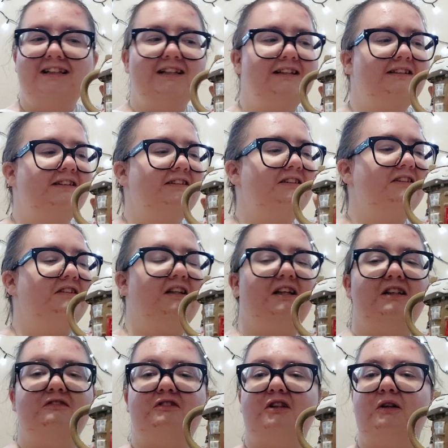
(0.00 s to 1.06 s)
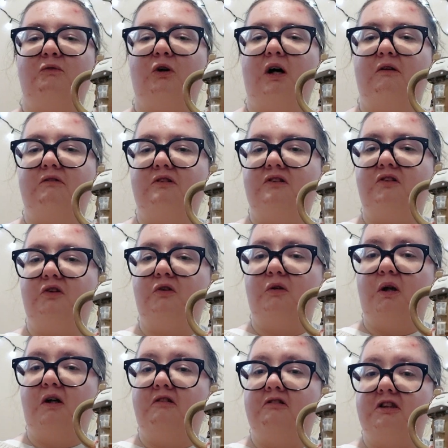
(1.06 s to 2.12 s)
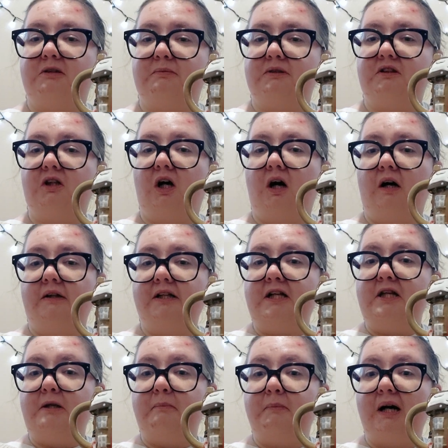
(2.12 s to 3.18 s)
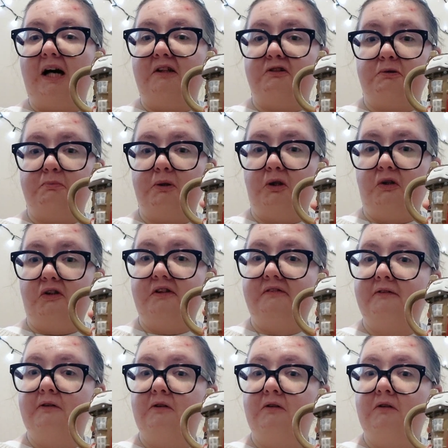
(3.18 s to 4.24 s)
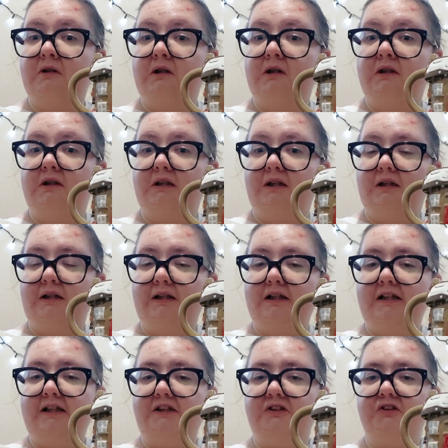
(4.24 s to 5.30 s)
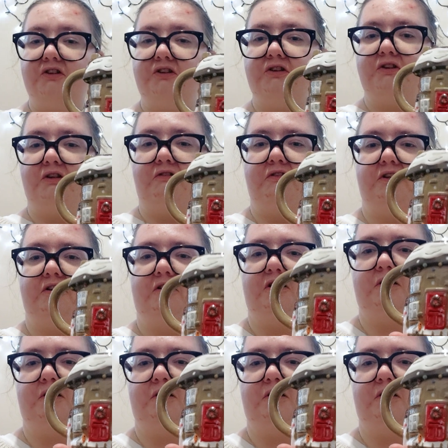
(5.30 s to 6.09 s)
This is literally what I would call a Christmas card as a mug. It is so cute. Let's